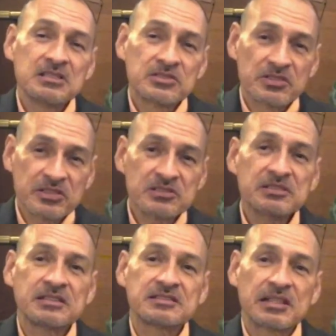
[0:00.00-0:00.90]
So there is
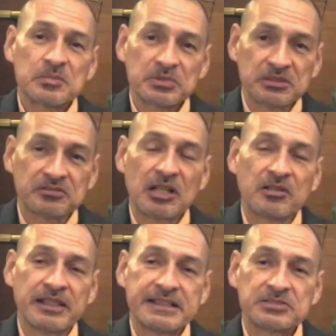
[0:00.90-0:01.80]
an example of
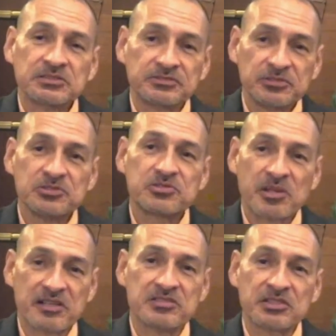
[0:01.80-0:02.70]
how a national food
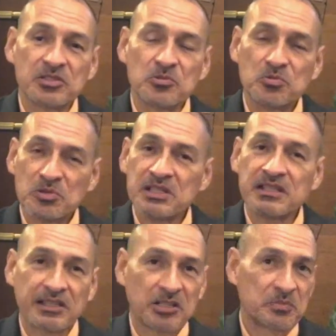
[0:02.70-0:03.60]
strategy could
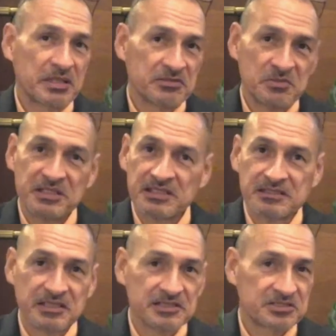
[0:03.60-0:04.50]
really help everybody in
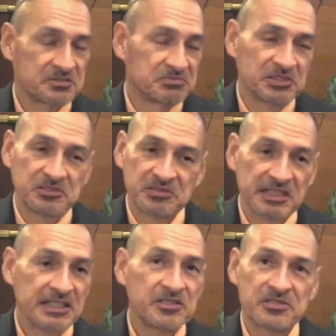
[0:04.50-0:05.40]
the nation,
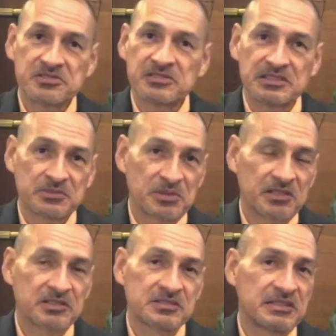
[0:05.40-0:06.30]
eaters as
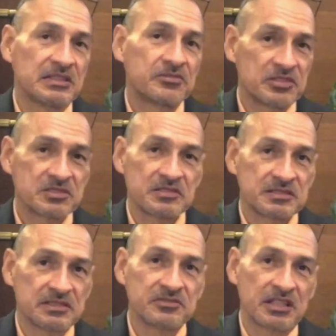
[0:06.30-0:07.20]
well as the
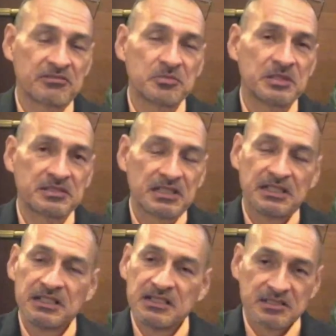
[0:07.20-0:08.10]
efficiency of government,
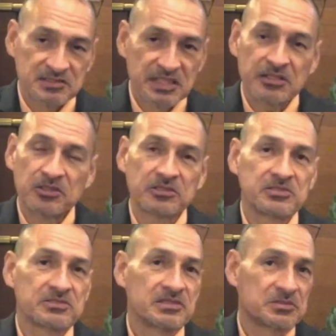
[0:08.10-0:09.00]

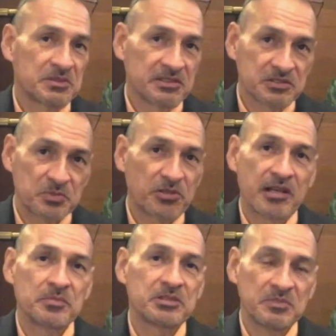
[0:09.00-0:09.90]
stakeholders as well as
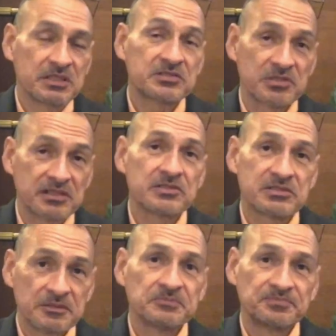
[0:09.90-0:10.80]
program administrators.